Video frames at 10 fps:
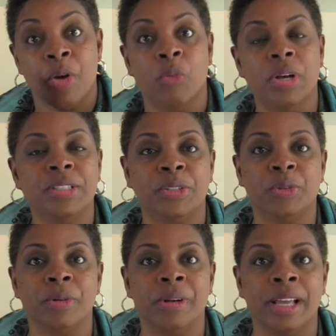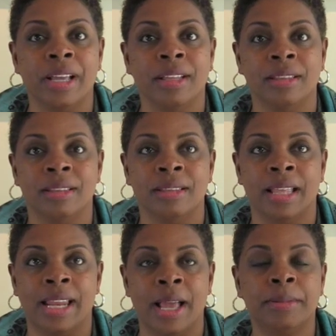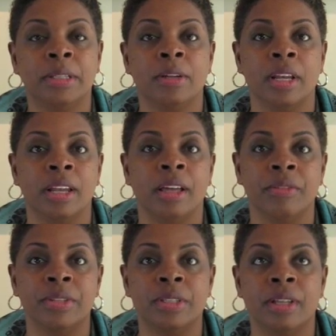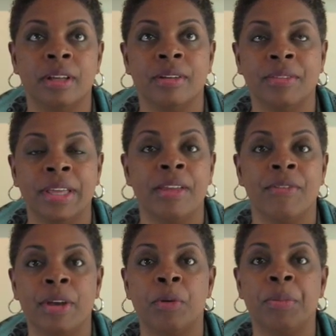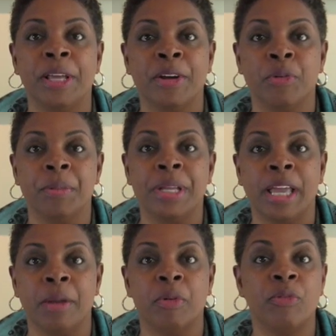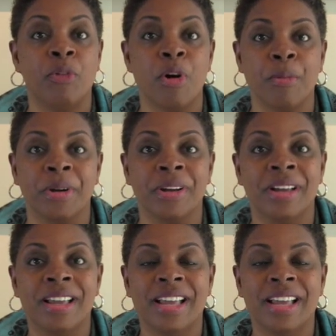One story that I absolutely love is the NFL player who became a farmer.